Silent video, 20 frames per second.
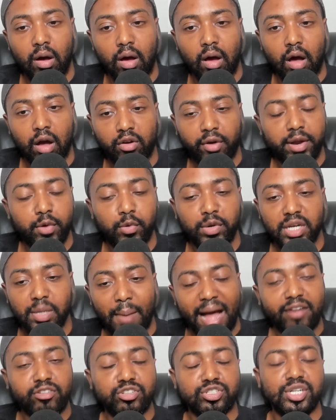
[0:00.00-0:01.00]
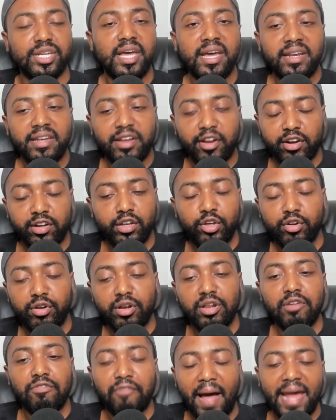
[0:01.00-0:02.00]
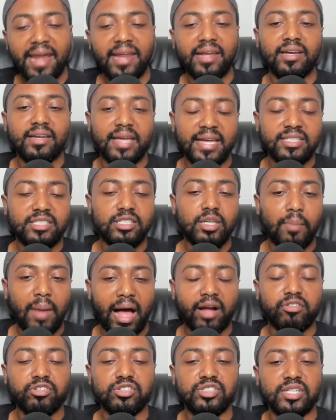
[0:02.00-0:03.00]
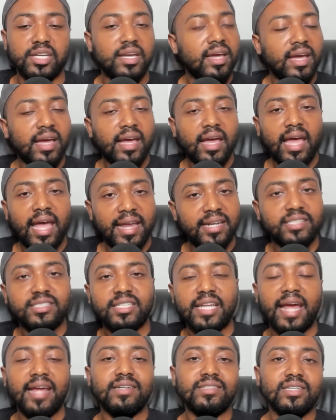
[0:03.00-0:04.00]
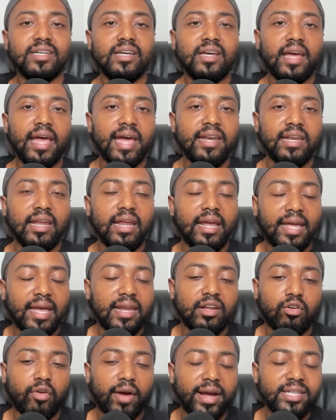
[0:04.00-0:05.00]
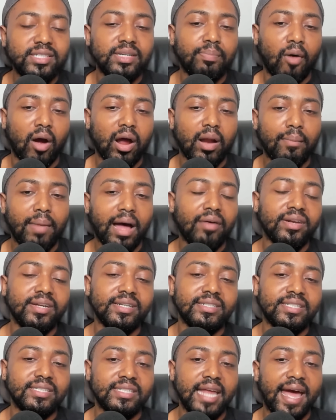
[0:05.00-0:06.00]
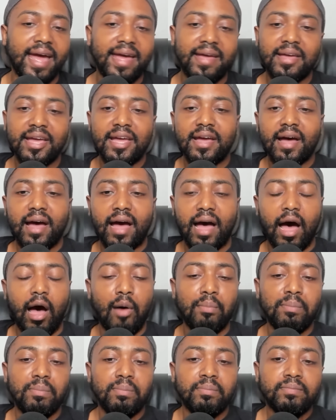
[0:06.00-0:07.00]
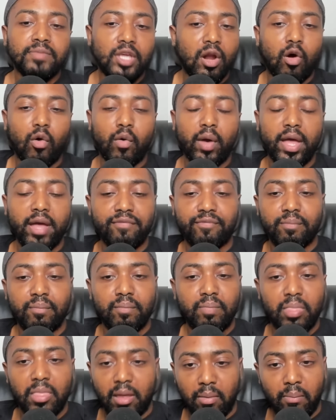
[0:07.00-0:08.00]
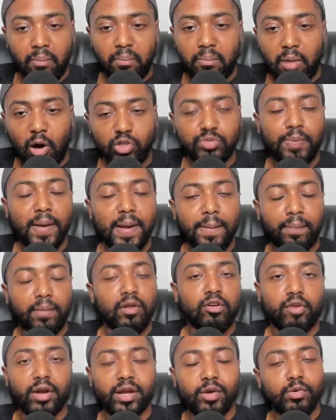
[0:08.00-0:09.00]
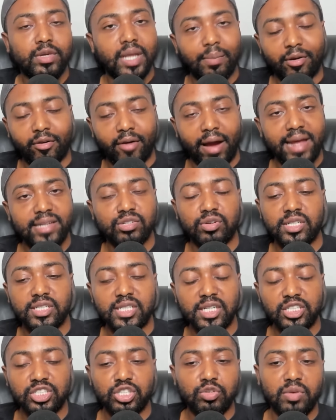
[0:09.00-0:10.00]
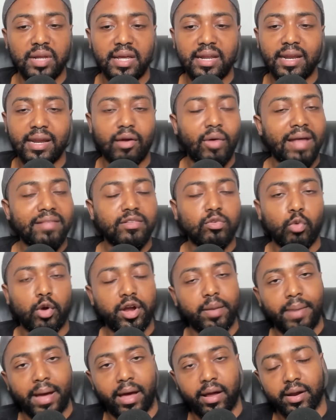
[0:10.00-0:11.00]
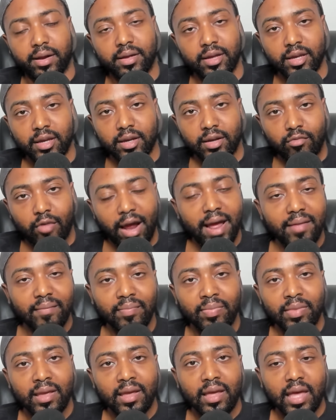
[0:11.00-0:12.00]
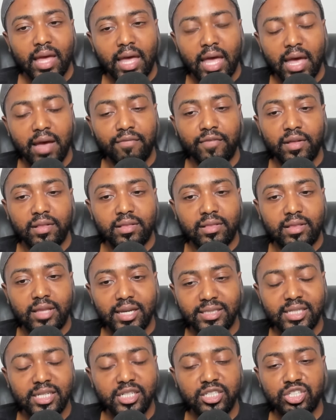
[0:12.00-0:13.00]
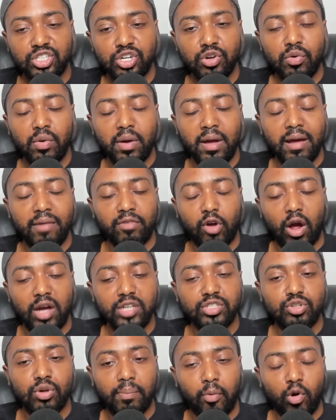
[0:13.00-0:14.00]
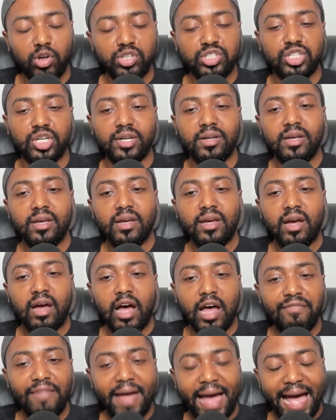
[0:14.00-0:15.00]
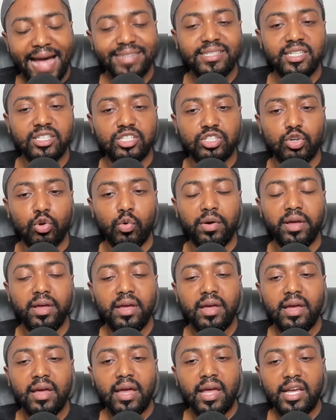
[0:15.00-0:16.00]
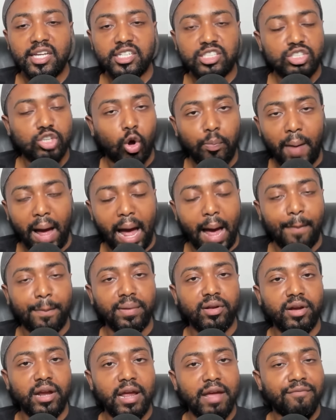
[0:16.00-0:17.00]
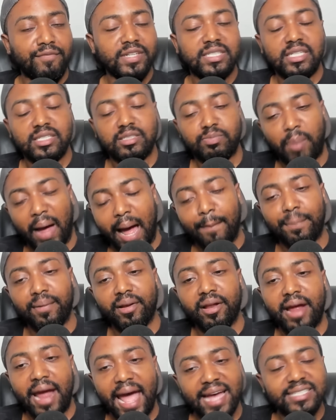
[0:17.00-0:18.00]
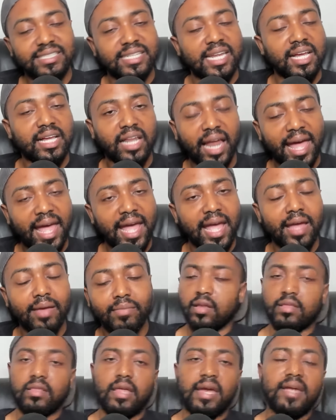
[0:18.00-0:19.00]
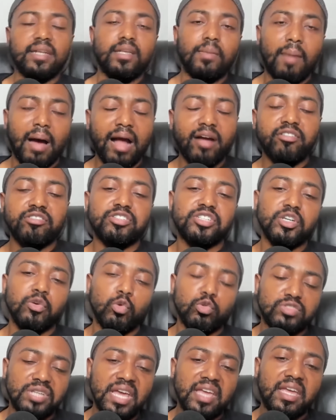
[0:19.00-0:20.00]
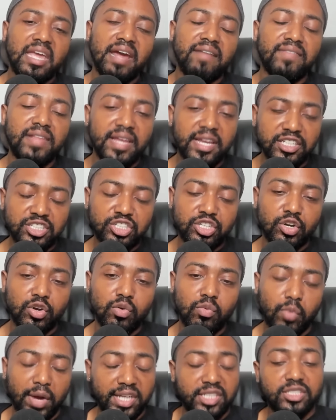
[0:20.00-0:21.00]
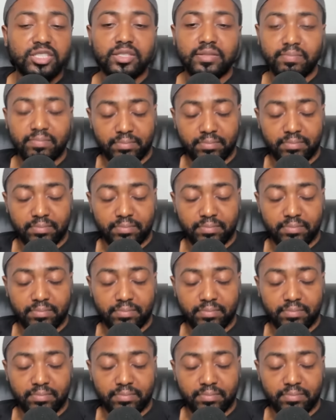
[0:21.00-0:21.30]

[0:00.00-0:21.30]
agree with democracy. They're literally fighting against democracy in the states. And again, the crazy part about this is that, you know, if most people agree with Democrats on this issue, then they don't have to worry about it, right? If this issue in regards to abortion, if access to it is so popular, if it's as popular as they claim, then democracy will take care of the issue, which